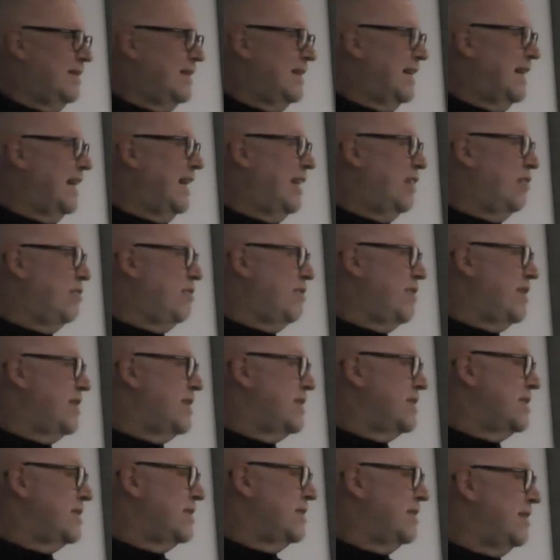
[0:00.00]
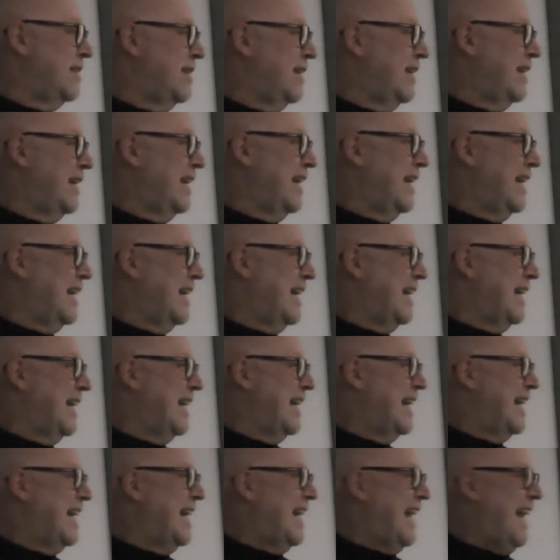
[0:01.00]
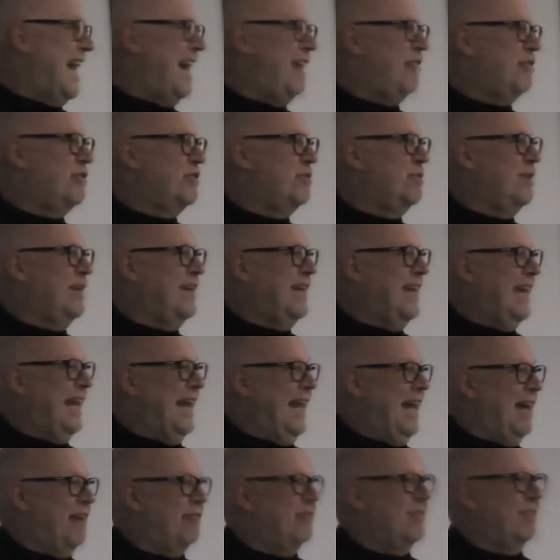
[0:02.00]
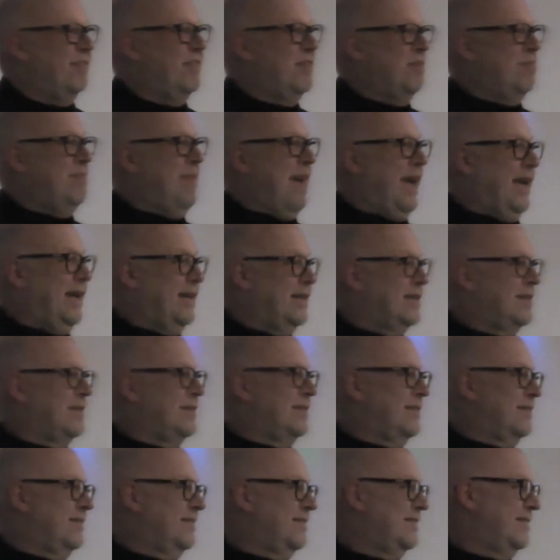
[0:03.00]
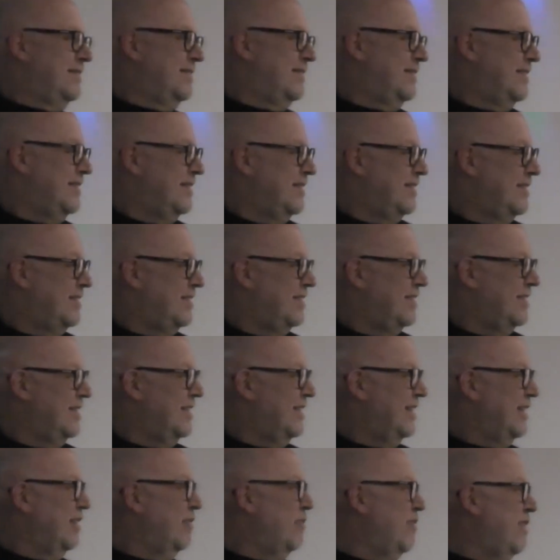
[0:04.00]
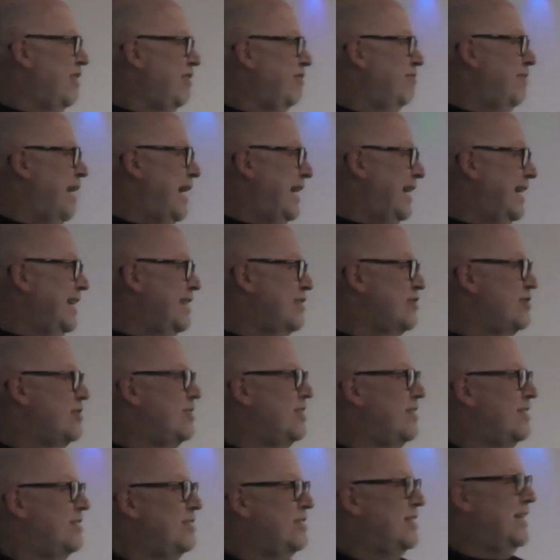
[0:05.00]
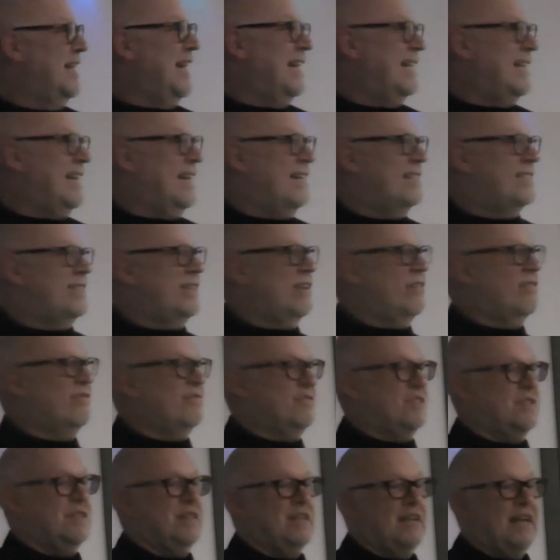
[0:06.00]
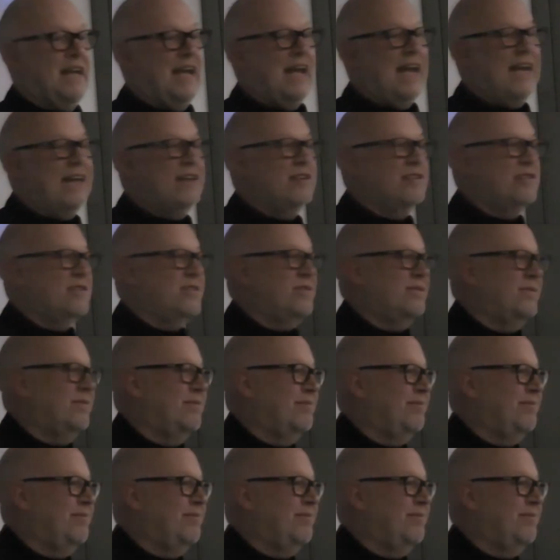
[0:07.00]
In other words, how do we get out of the mess that we've managed to get ourselves into?